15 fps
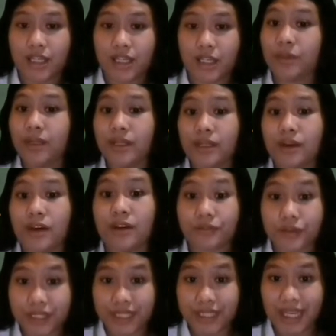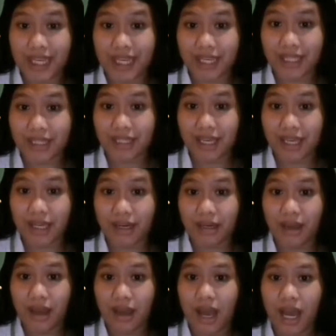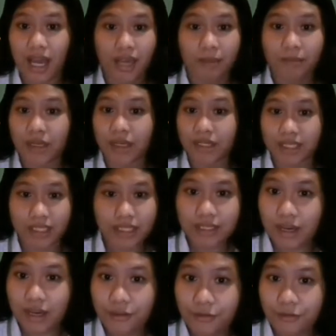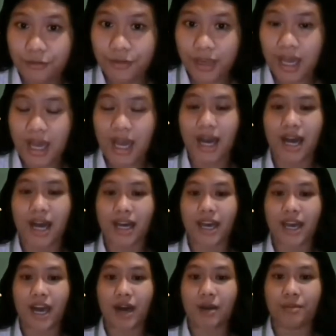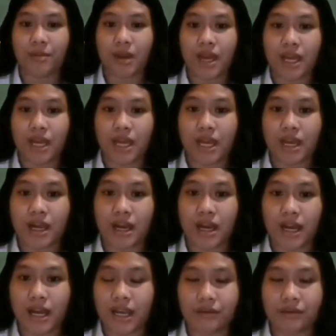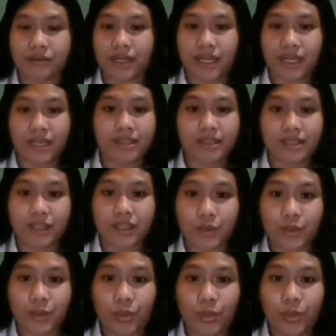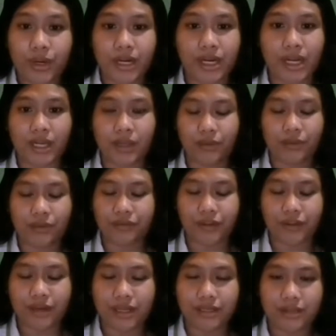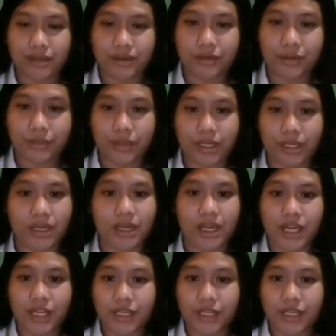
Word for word: you will overthink that I am not enough I am um, I really insecure you're very insecure with uh,